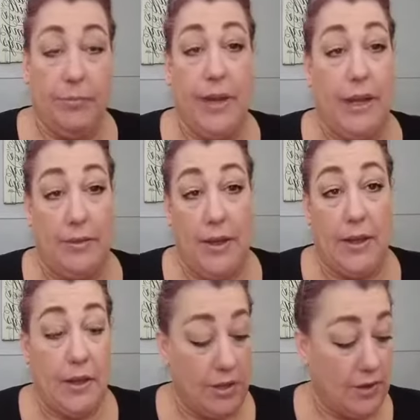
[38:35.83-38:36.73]

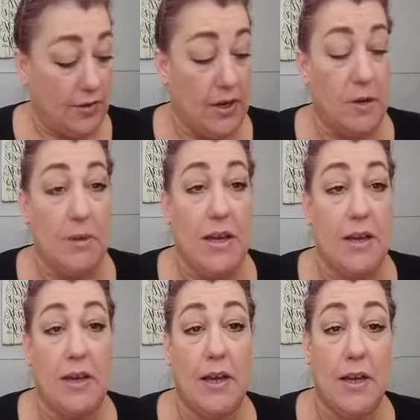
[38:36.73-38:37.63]
anything. Just to hear me
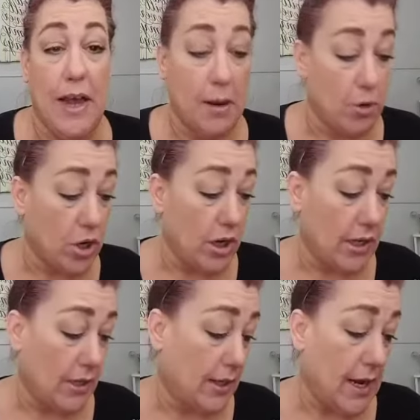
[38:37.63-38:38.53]
hammer
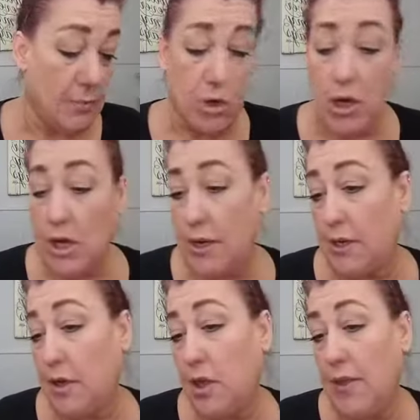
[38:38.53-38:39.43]
on and yammer on
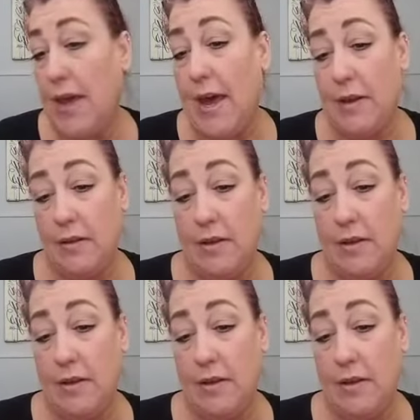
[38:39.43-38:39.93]
and all that,